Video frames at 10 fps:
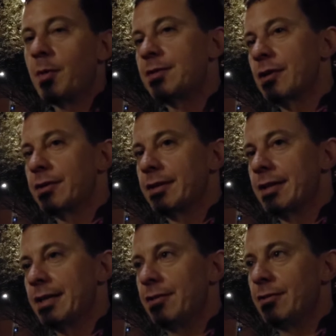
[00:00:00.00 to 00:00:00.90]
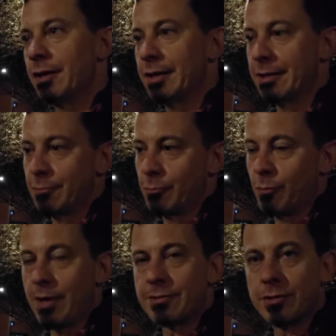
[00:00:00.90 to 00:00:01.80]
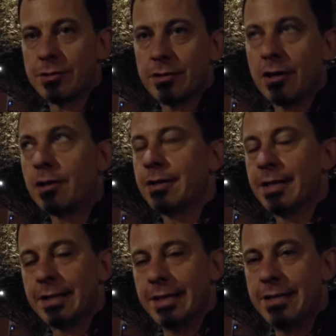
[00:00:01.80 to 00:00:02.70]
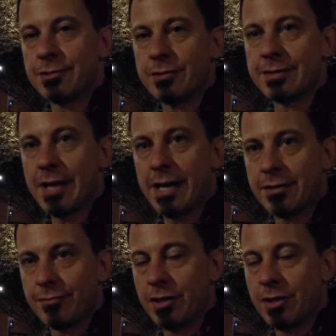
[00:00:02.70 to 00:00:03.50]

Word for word: is on the uh, western or the eastern East, side yep.